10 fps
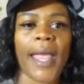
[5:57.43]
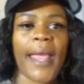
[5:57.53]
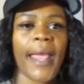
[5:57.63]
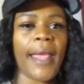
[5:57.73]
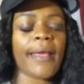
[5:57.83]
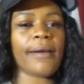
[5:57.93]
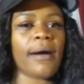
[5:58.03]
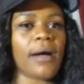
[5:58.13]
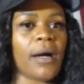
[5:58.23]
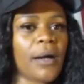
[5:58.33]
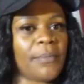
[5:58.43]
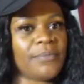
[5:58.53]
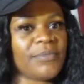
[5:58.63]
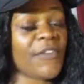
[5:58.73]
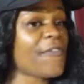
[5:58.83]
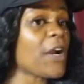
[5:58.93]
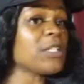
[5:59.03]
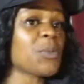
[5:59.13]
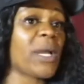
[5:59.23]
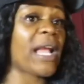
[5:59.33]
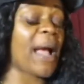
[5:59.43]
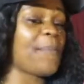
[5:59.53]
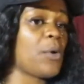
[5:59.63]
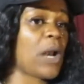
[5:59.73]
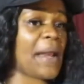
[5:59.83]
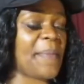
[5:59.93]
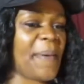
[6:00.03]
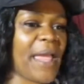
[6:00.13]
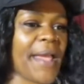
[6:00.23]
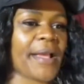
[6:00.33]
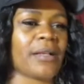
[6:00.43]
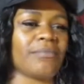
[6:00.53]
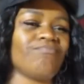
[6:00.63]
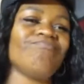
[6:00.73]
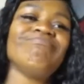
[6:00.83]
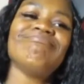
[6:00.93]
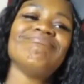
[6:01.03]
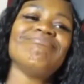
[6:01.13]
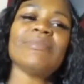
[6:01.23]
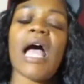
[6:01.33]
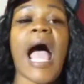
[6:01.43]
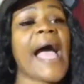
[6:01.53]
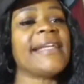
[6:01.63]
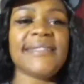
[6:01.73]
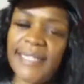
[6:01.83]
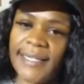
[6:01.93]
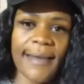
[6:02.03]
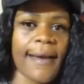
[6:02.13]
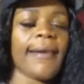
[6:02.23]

And the first wig I pulled out of the pack, I did not